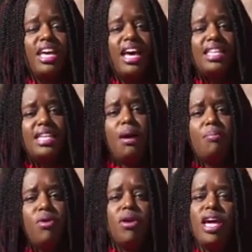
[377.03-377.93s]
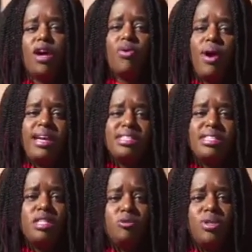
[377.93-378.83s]
and not more like Christ
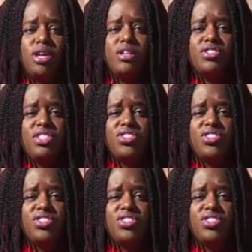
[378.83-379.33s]
is because they